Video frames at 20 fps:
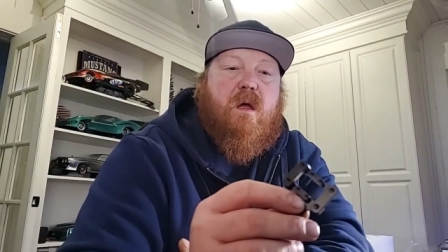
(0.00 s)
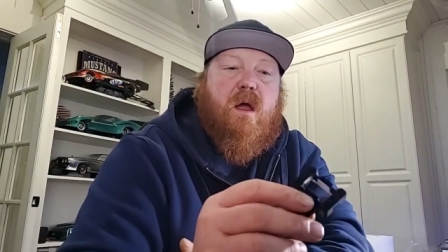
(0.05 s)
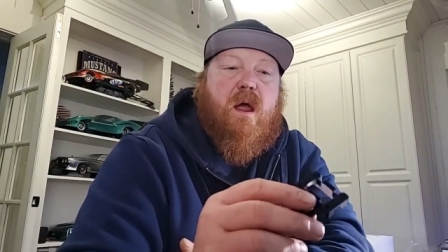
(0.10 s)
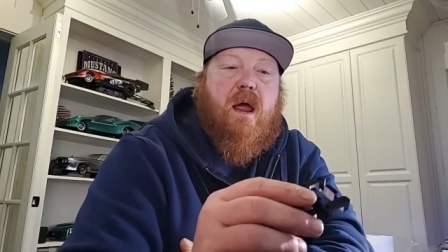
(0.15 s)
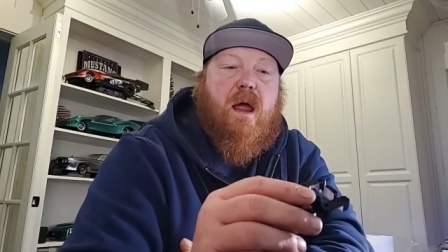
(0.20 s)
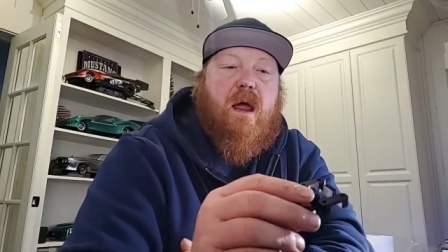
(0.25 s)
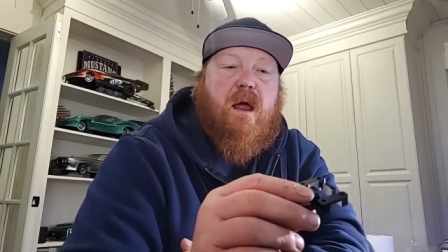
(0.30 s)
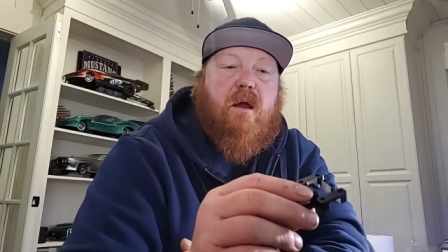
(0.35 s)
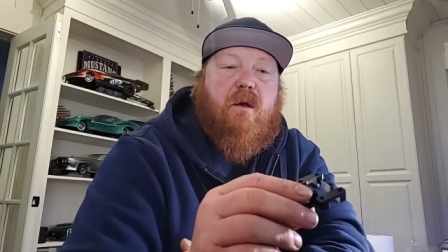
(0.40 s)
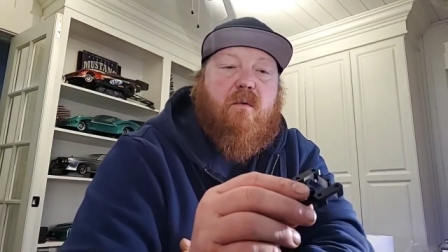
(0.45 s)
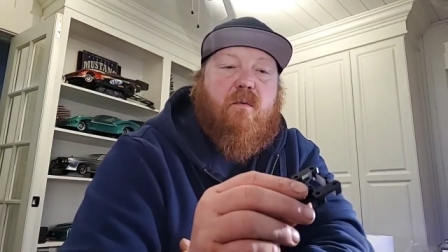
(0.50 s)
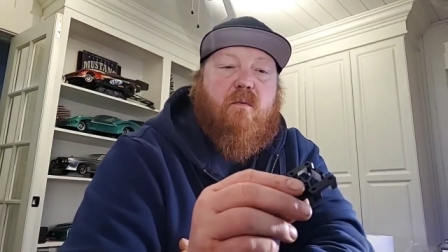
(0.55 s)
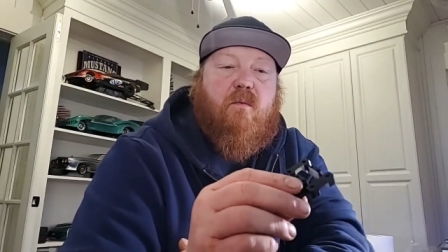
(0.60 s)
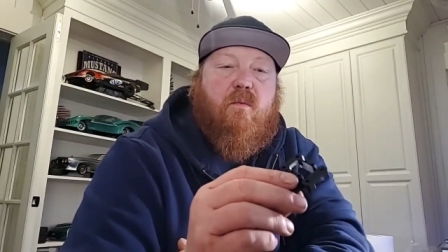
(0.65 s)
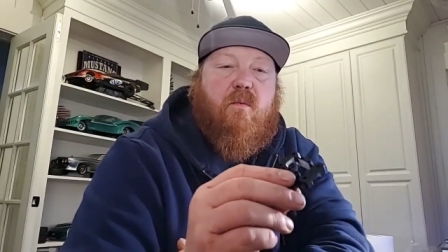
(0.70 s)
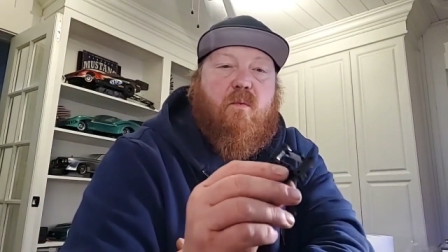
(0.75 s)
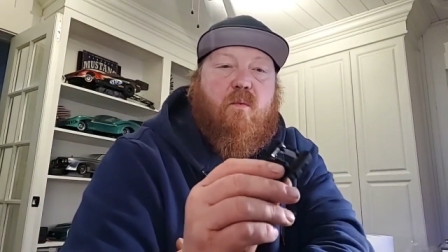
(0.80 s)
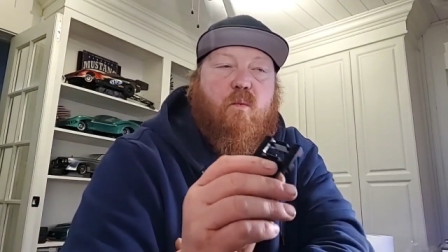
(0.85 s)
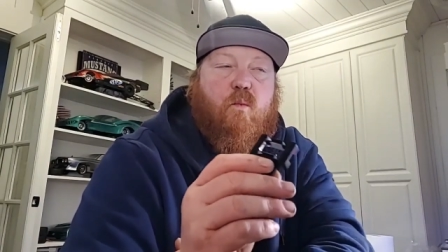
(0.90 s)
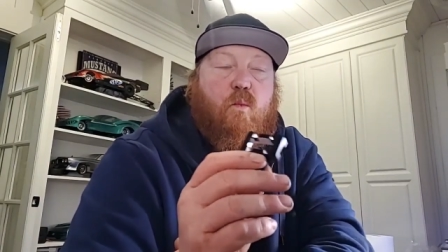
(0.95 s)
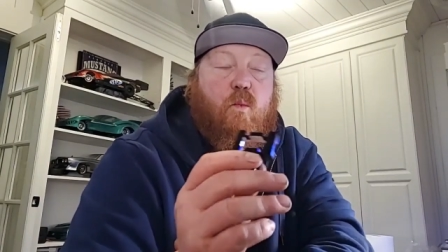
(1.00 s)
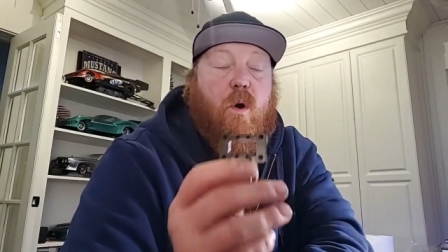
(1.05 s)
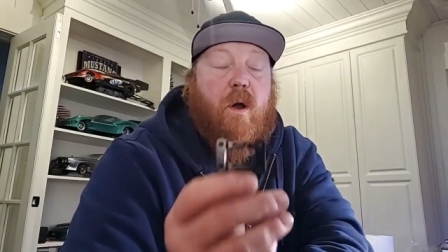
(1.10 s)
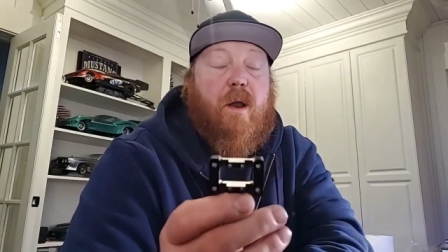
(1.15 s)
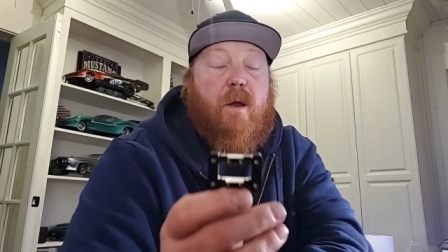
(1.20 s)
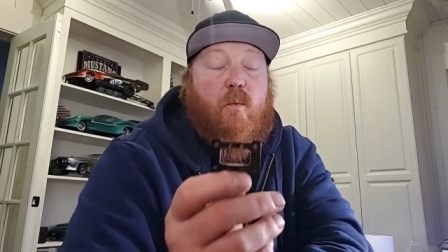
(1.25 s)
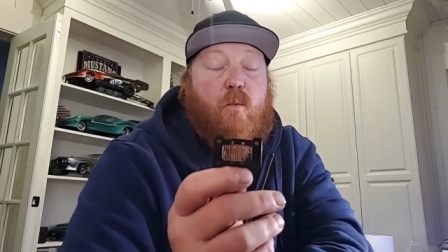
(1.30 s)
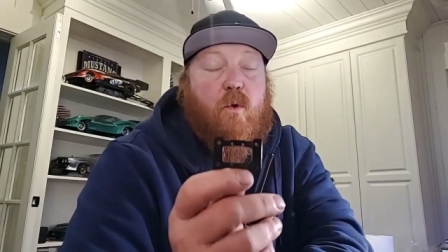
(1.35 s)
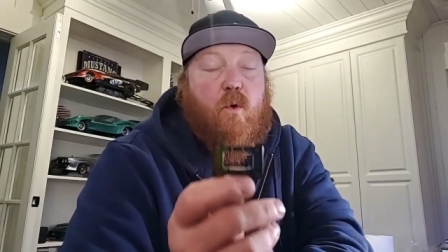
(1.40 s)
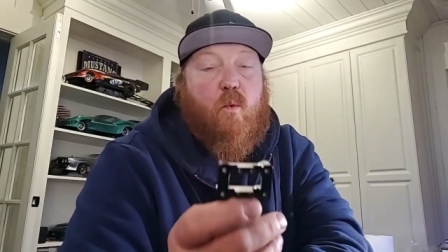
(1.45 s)
and what
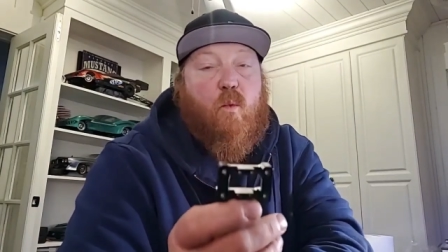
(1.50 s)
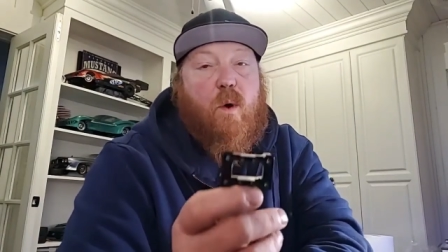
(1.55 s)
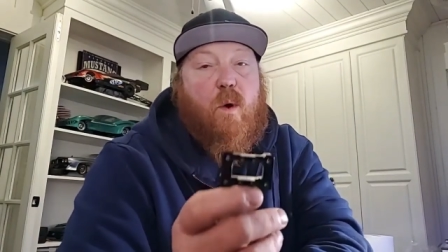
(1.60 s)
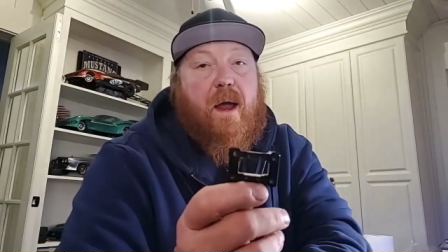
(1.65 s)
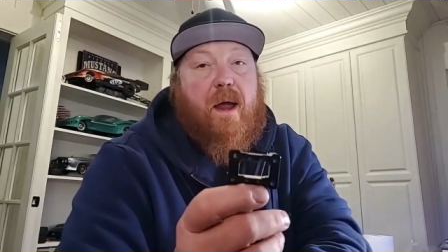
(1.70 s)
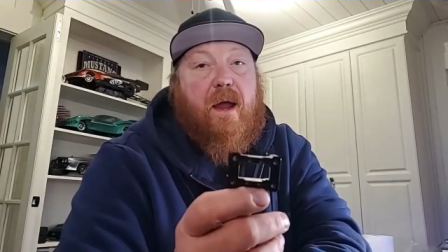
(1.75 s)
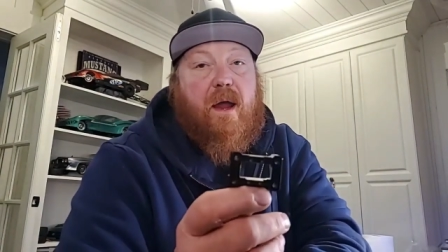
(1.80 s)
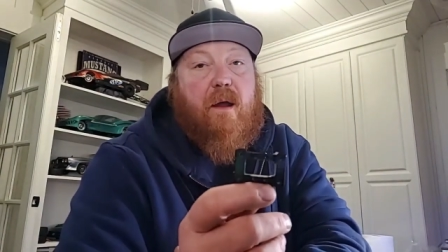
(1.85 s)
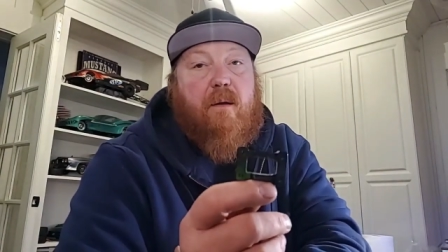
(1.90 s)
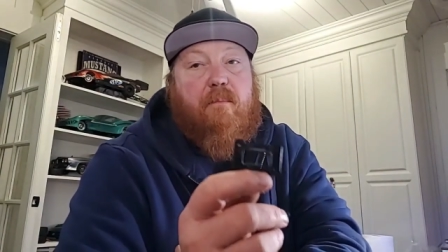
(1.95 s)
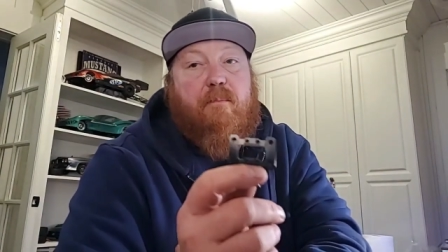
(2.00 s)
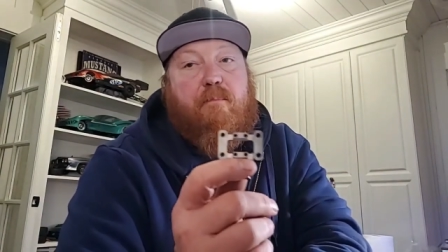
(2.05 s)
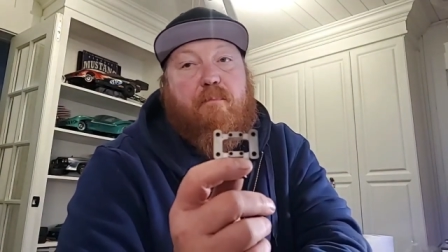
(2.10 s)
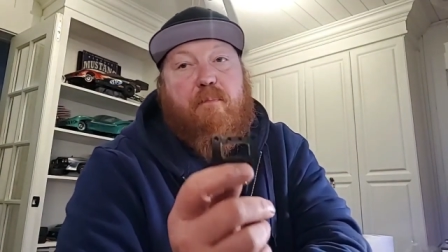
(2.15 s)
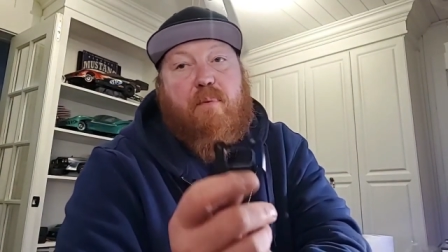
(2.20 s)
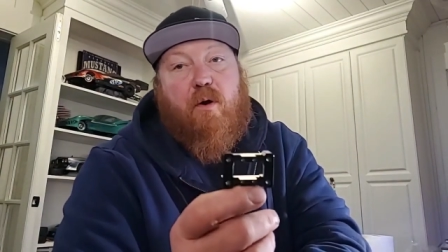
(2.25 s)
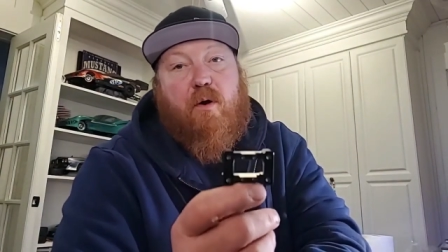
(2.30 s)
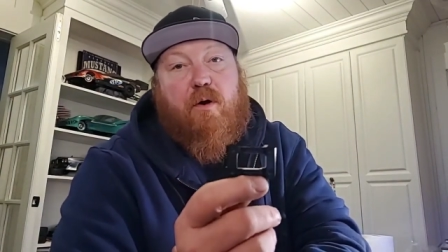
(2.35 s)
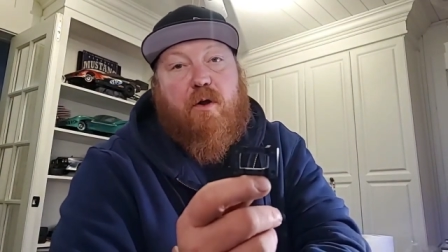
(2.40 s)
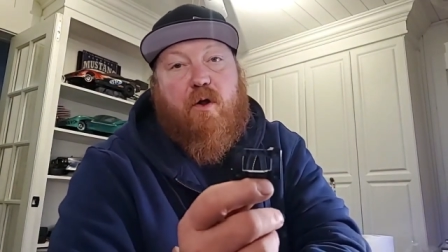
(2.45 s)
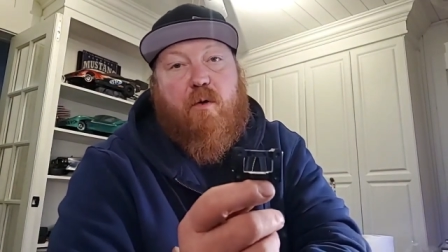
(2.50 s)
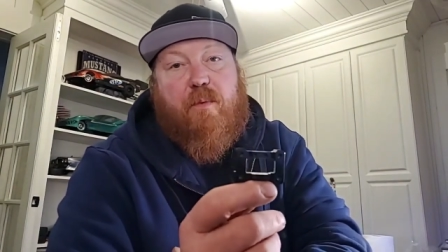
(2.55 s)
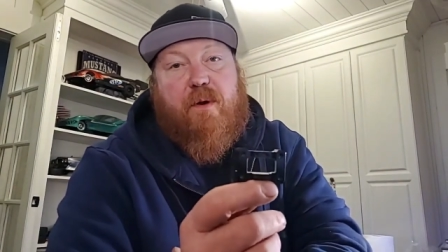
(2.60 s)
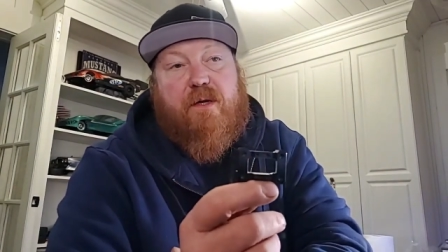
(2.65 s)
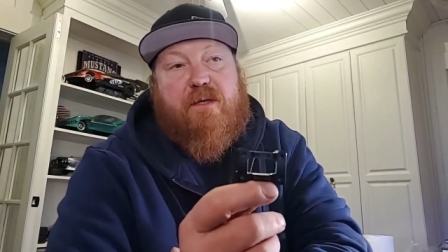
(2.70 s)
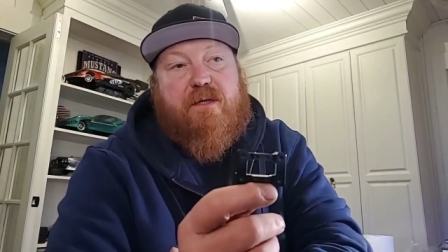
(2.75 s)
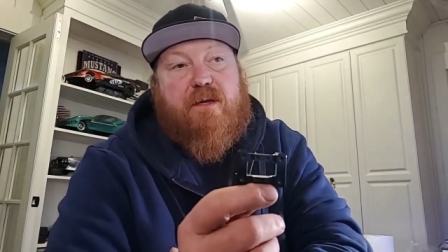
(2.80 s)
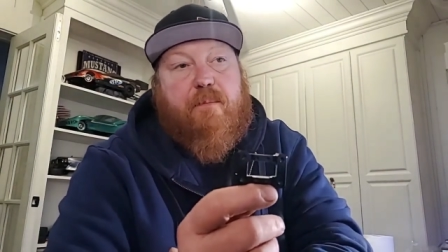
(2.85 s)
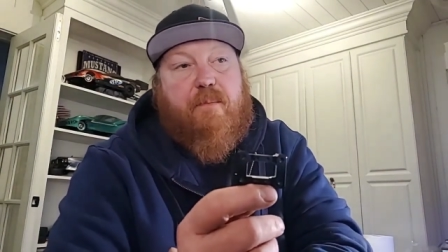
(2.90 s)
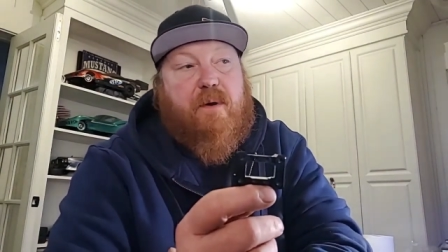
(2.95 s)
it will weigh per cubic
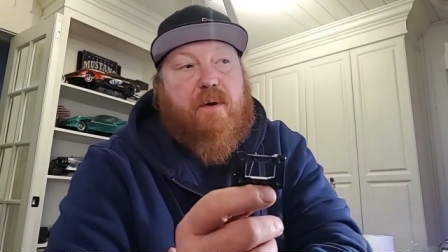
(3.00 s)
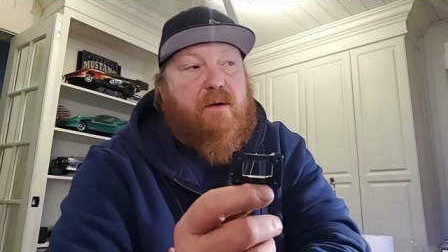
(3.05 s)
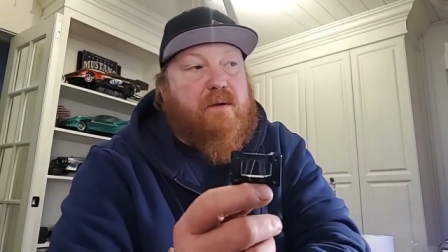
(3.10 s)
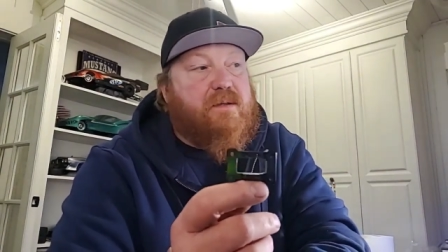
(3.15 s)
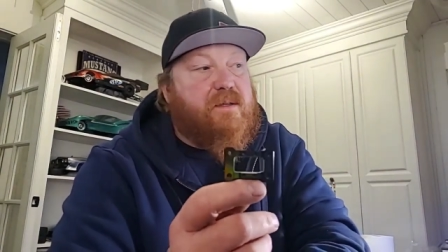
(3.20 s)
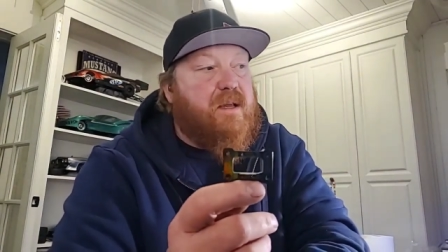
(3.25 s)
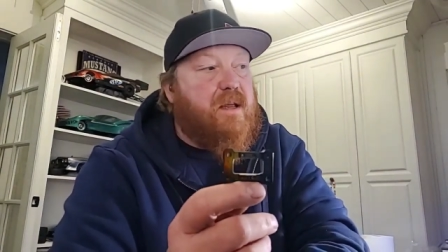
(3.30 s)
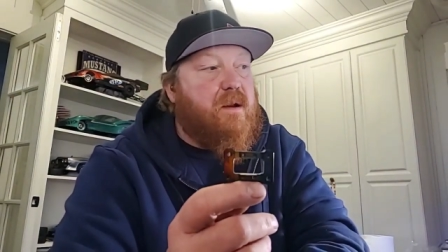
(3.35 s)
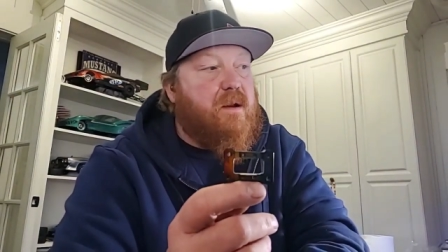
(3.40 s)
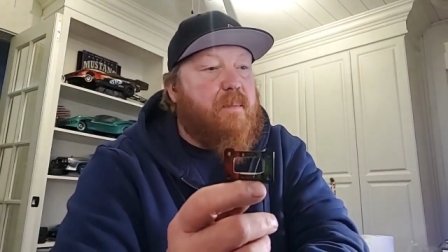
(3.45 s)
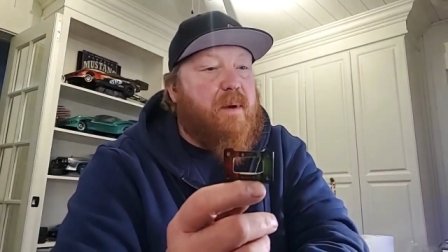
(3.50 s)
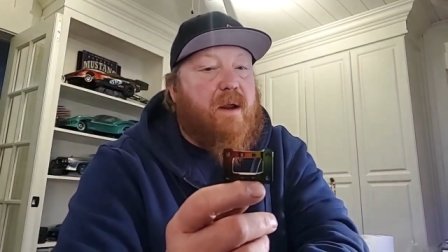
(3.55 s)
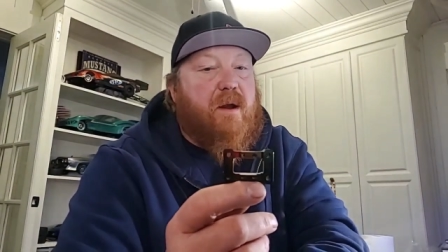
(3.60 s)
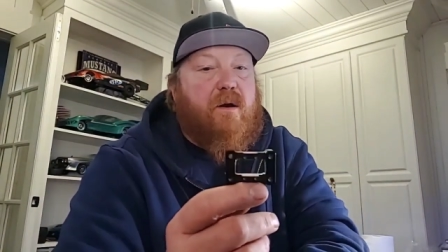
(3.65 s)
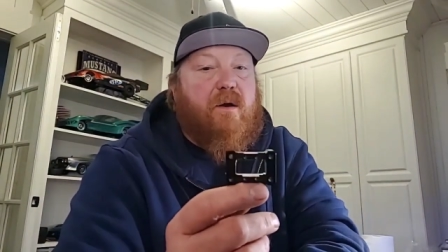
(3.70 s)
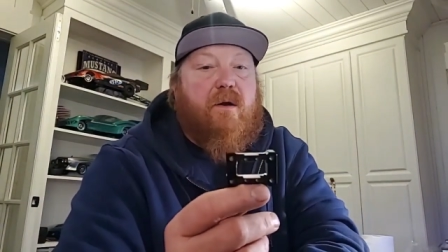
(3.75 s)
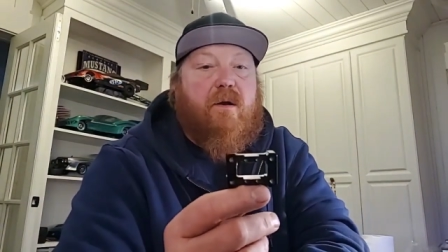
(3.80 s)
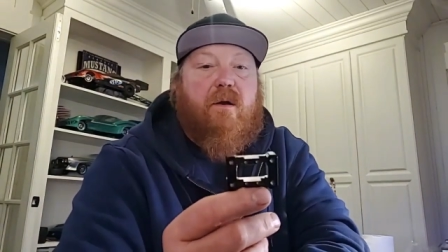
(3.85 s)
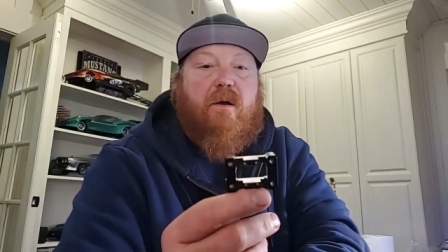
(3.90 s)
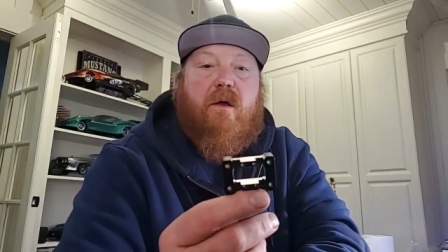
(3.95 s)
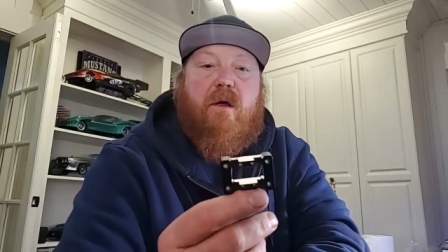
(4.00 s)
centimeter.